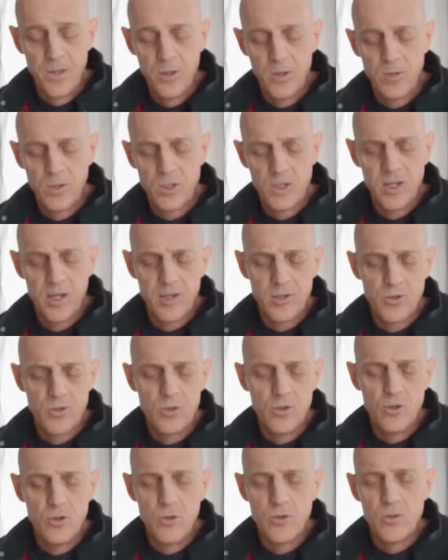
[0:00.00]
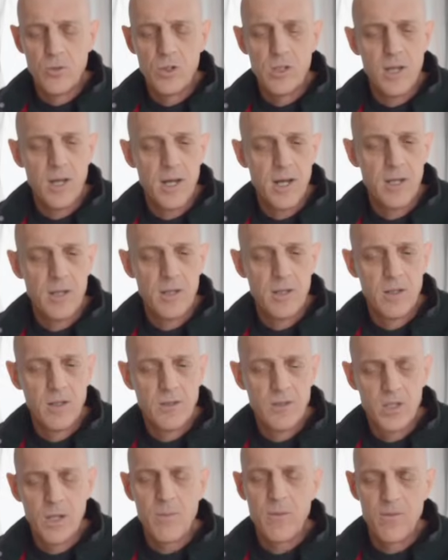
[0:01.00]
Those tests are usually not,
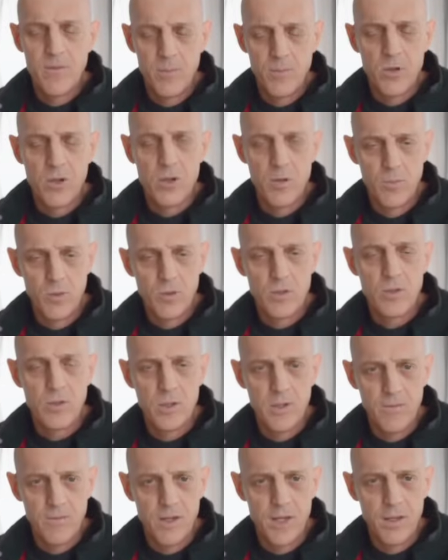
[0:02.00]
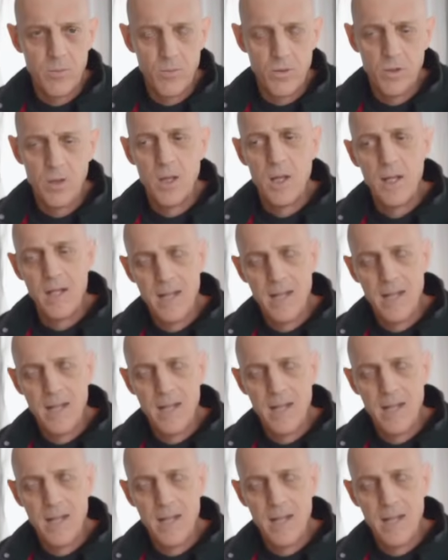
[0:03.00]
some of them are commercially available,